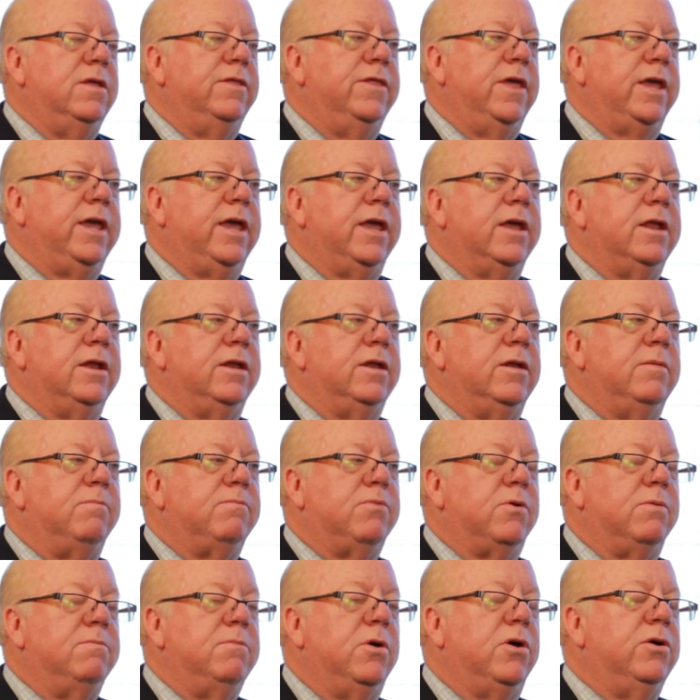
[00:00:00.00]
They get
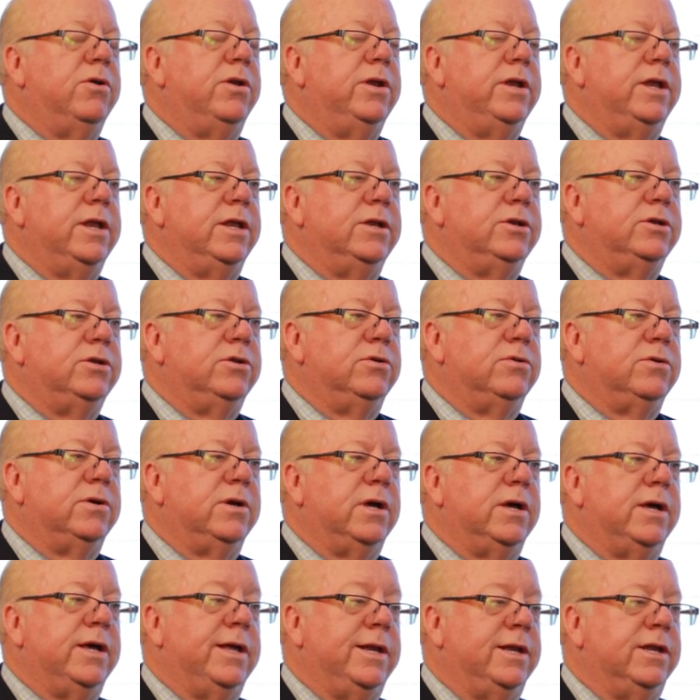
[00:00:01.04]
promoted into
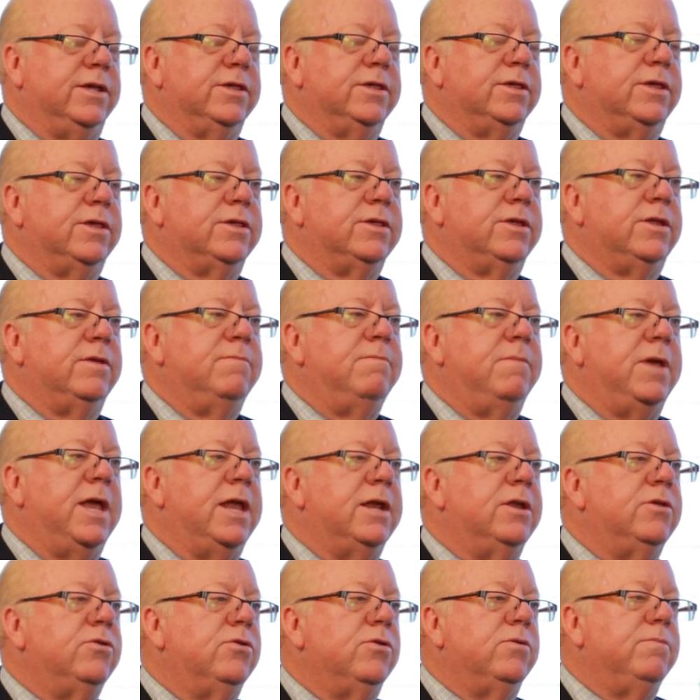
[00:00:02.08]
an assistant
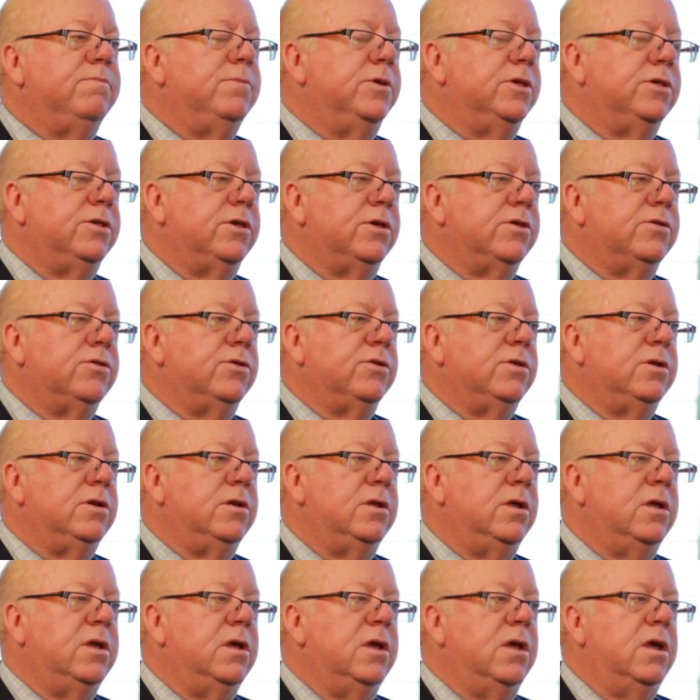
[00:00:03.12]
manager
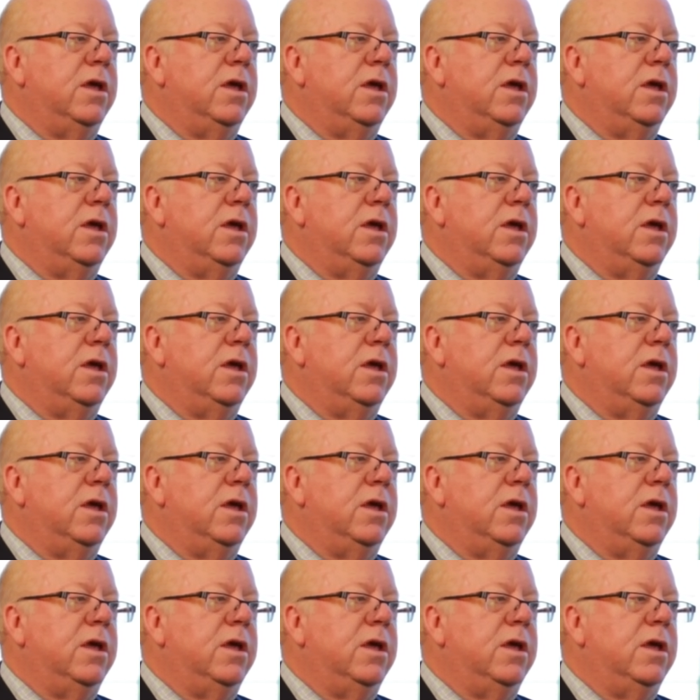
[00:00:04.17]
position